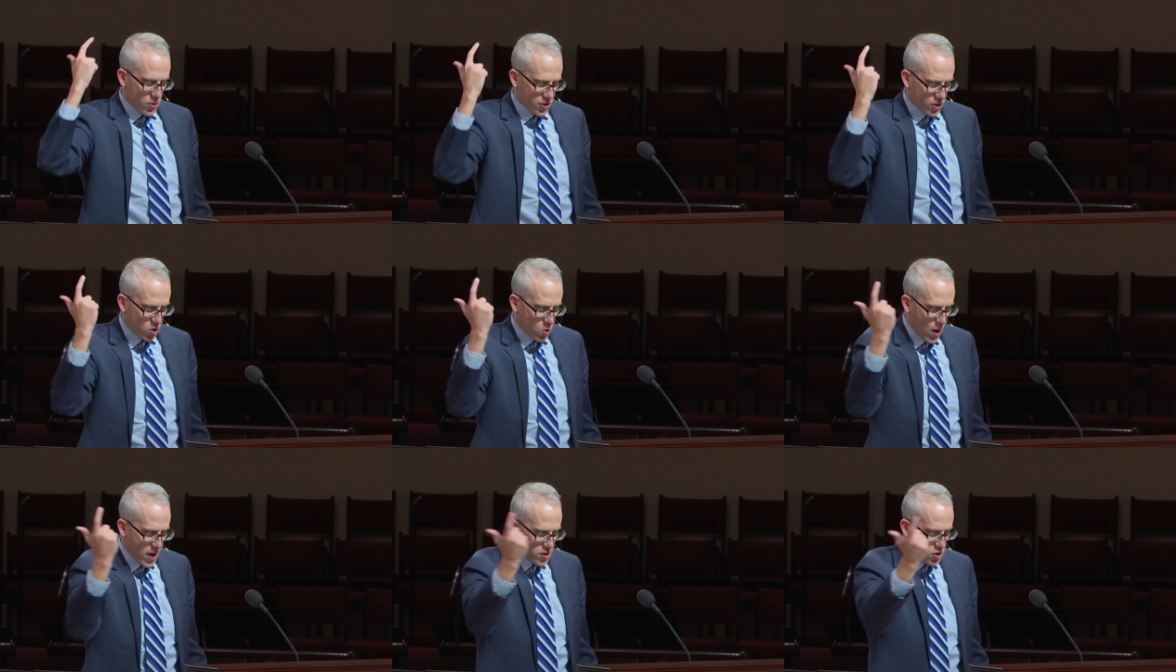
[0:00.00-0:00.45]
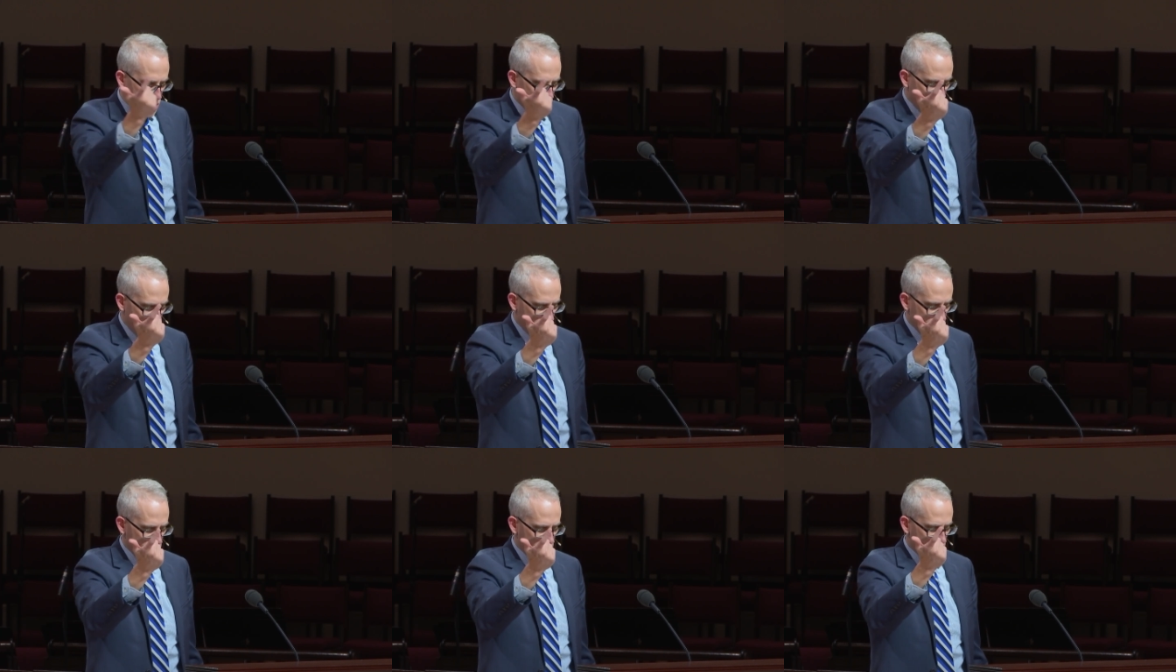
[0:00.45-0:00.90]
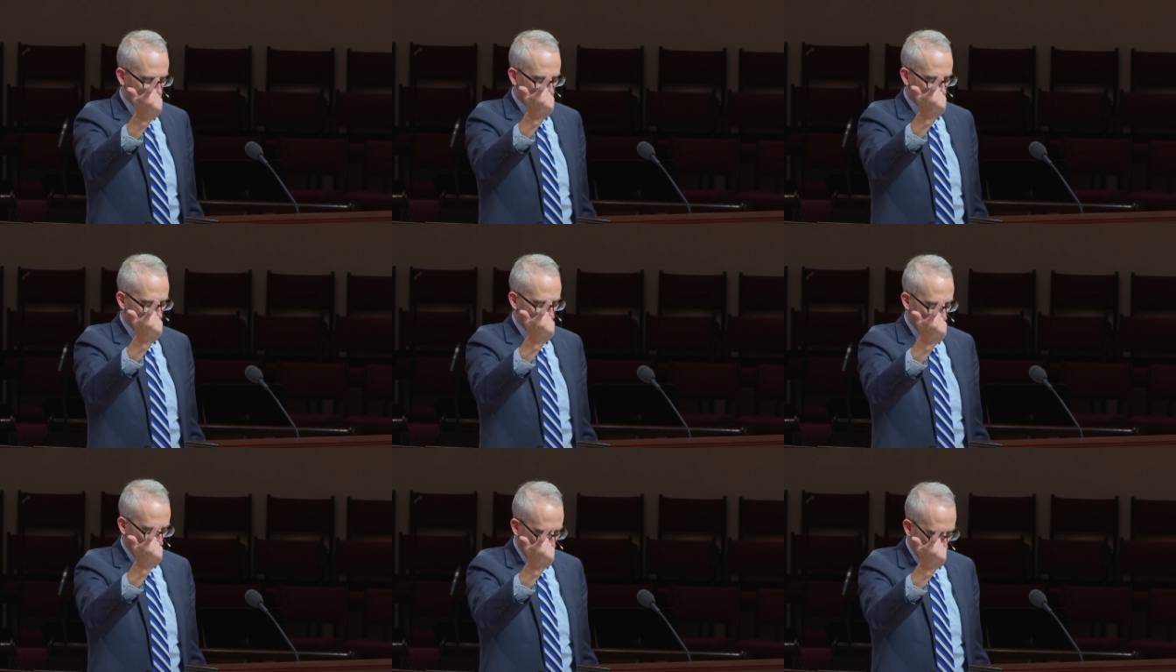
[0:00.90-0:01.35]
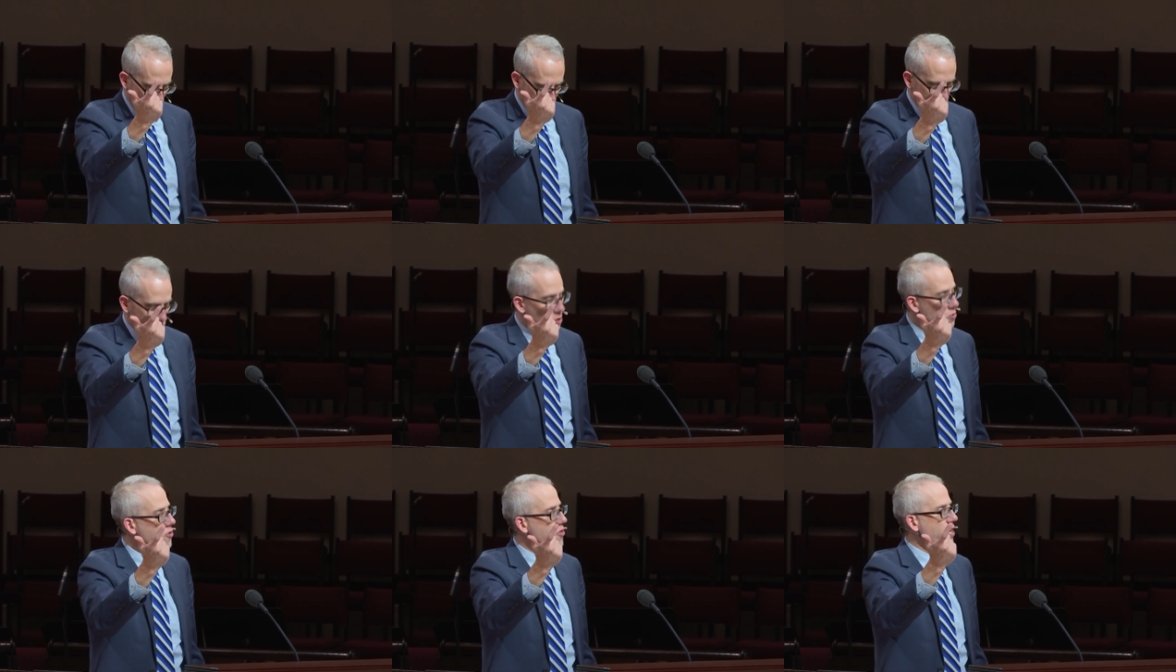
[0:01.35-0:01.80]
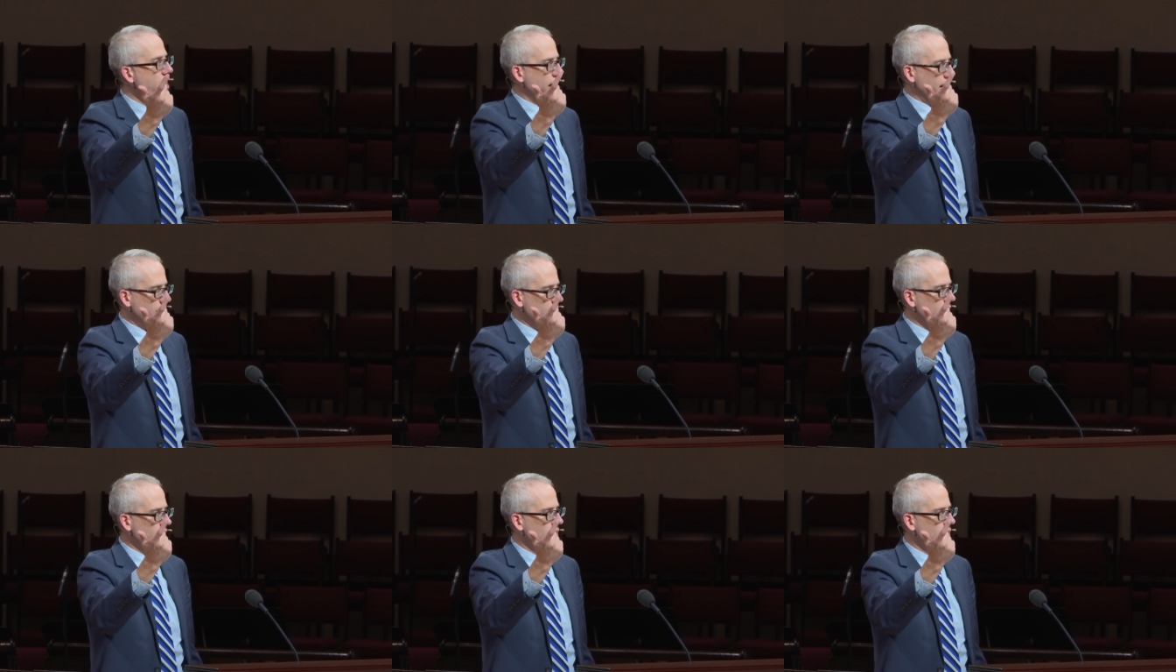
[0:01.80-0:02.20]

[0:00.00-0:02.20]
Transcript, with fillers: with a question What do you think?